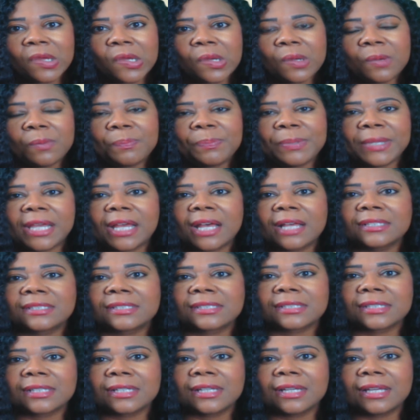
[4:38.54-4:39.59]

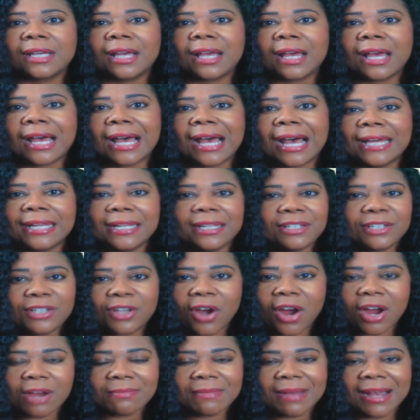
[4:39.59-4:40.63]
Because I didn't
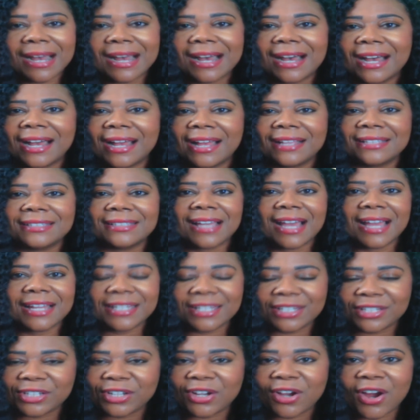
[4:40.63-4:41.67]
guard my eyes. I
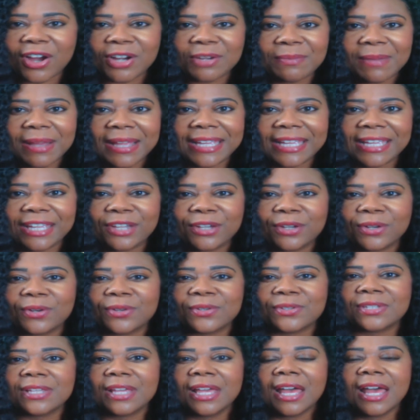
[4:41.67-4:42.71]
didn't guard my
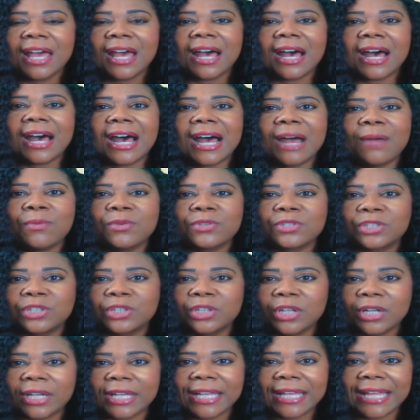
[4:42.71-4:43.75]
ears. I was
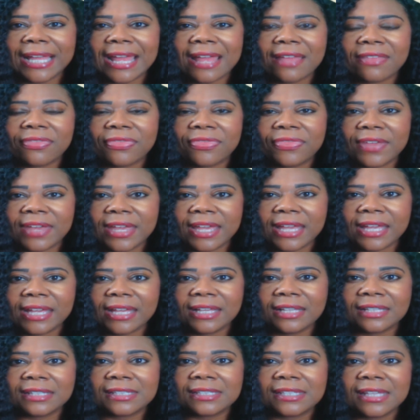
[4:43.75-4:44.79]
looking at
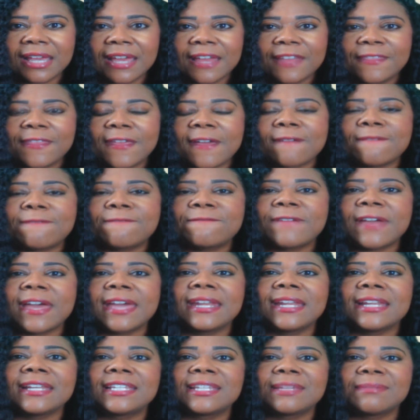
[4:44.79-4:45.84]
things that
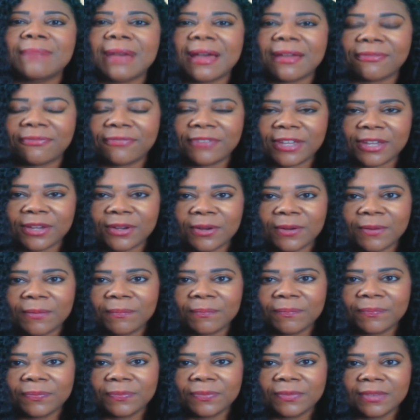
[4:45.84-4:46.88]
fed into my fear.
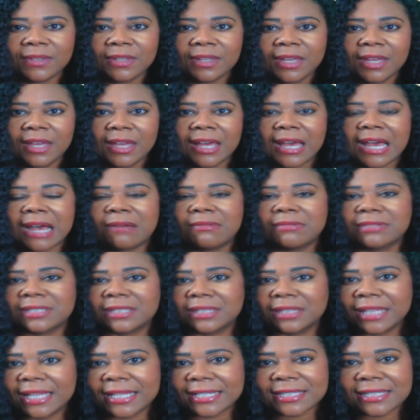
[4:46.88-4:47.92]
I was
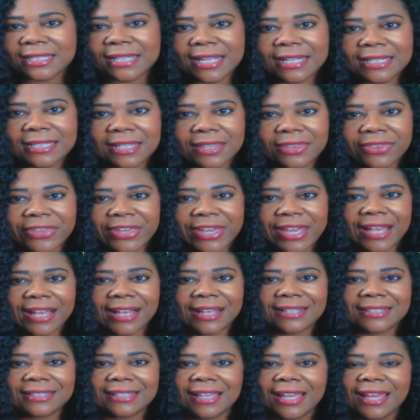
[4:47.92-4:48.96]
listening to
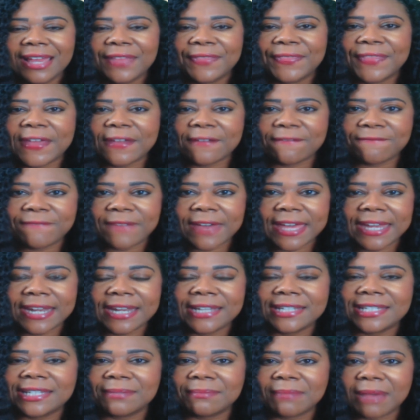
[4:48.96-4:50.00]
things that fed
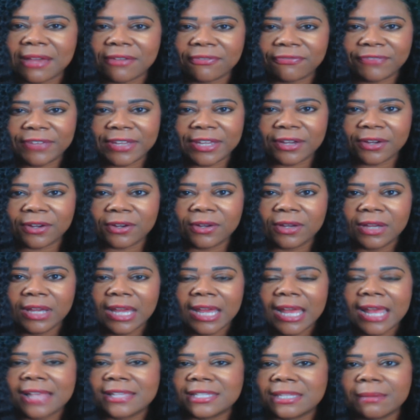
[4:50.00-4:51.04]
into my fear.
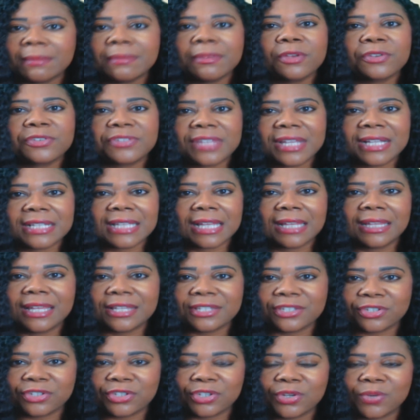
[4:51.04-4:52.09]
And some of those things I
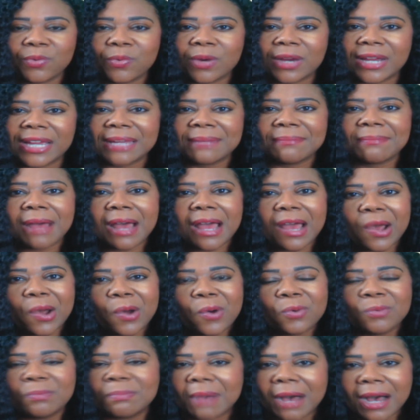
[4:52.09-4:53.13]
listened to were in my
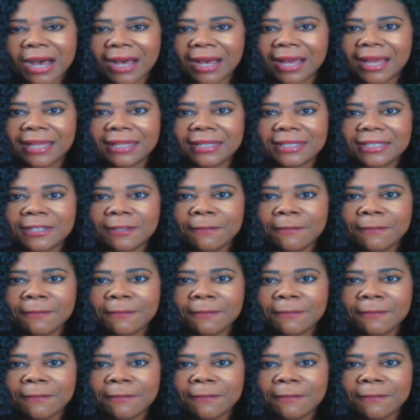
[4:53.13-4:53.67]
own mind.